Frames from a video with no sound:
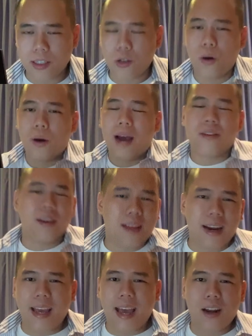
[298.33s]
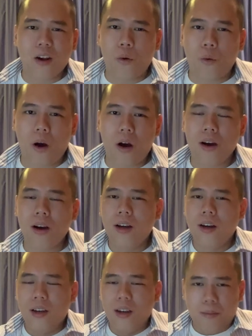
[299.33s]
So I think that I can't go wrong
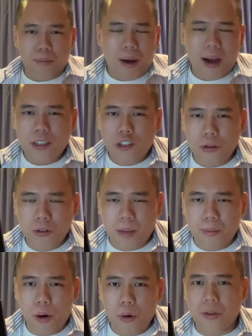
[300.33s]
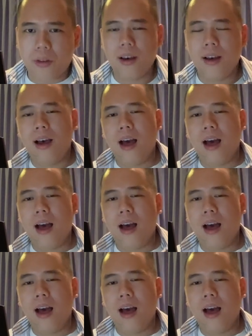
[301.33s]
by choosing both.